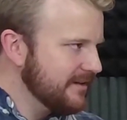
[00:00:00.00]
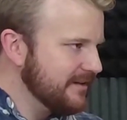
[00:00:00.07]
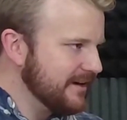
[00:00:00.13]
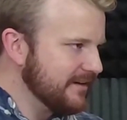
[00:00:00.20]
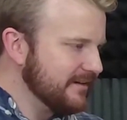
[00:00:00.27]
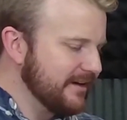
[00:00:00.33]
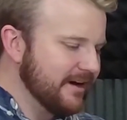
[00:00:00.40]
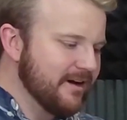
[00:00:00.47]
That
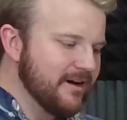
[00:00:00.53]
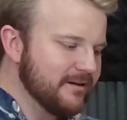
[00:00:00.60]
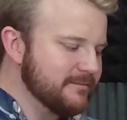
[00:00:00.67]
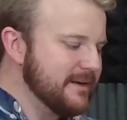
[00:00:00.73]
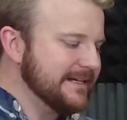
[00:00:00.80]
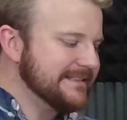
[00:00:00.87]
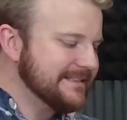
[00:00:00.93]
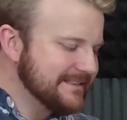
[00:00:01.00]
you're like, oh,
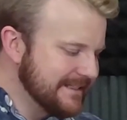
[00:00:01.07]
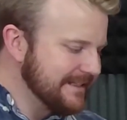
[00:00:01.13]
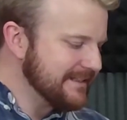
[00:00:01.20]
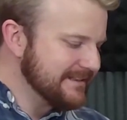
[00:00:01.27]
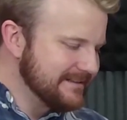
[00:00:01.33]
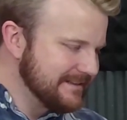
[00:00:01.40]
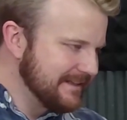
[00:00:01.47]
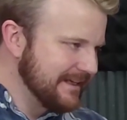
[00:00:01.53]
my skin
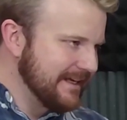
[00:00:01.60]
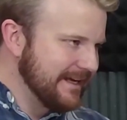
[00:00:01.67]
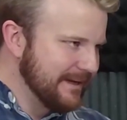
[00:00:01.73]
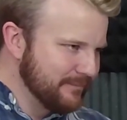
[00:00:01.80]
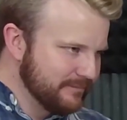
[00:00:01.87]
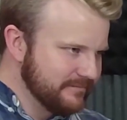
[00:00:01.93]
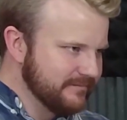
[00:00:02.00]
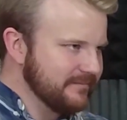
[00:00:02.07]
is in the
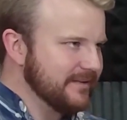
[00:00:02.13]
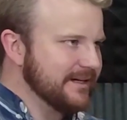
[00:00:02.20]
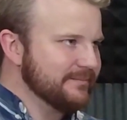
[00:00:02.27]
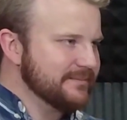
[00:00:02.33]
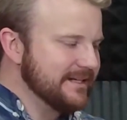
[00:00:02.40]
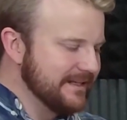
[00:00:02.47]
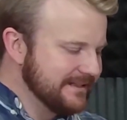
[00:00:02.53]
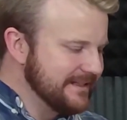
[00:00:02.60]
game. I'm
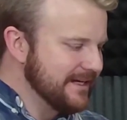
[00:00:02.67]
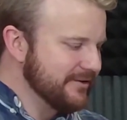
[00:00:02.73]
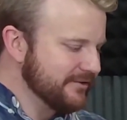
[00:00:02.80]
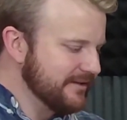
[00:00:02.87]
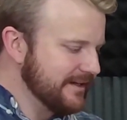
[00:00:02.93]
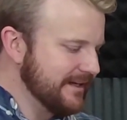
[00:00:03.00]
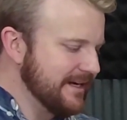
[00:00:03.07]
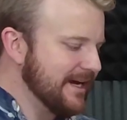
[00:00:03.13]

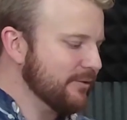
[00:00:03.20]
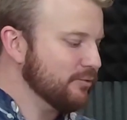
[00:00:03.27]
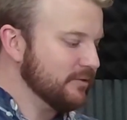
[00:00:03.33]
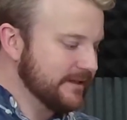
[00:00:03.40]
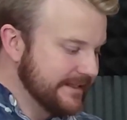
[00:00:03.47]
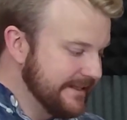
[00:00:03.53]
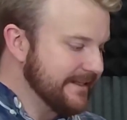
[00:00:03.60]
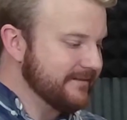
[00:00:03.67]
10,000 in. I will
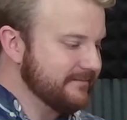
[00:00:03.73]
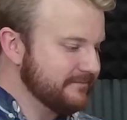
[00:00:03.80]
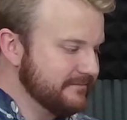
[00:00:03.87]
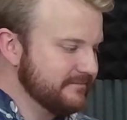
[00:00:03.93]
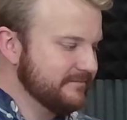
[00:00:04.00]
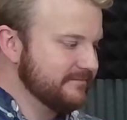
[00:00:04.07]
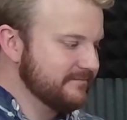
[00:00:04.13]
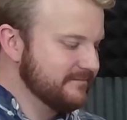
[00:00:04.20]
get
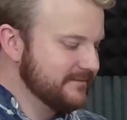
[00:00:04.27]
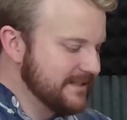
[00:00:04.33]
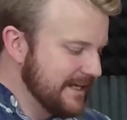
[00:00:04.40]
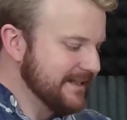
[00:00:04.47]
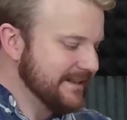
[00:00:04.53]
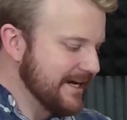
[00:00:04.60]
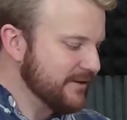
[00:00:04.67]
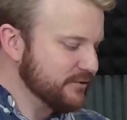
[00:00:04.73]

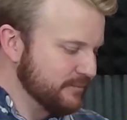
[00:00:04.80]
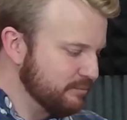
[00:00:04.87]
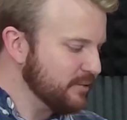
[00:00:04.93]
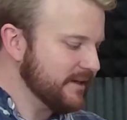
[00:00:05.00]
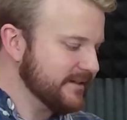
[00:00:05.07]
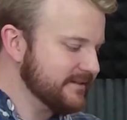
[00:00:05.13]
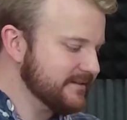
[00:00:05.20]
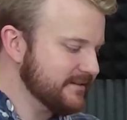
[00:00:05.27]
10,000
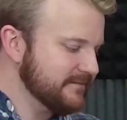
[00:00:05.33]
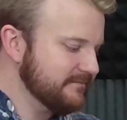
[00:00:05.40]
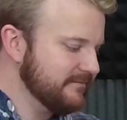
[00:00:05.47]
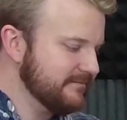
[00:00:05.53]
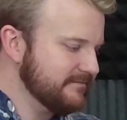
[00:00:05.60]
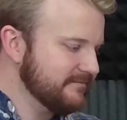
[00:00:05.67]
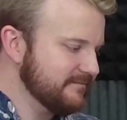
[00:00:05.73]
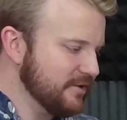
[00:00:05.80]
plus
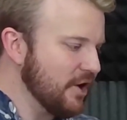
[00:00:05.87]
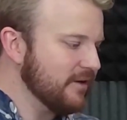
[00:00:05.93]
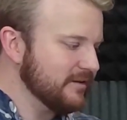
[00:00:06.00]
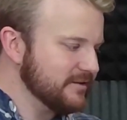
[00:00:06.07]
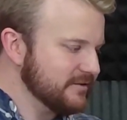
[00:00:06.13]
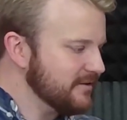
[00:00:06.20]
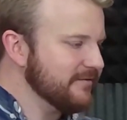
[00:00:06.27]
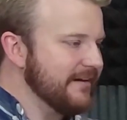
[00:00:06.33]

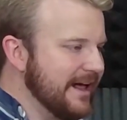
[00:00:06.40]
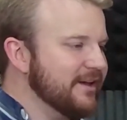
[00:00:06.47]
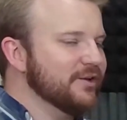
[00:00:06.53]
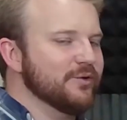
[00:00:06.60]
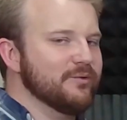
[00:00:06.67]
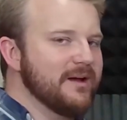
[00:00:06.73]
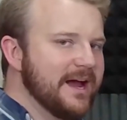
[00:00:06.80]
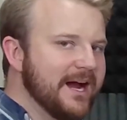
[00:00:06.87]
dollars of
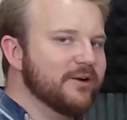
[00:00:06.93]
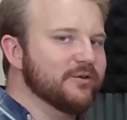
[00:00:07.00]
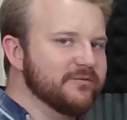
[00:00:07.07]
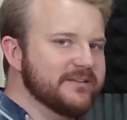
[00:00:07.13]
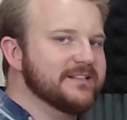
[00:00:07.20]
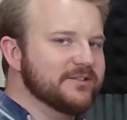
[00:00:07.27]
value out of this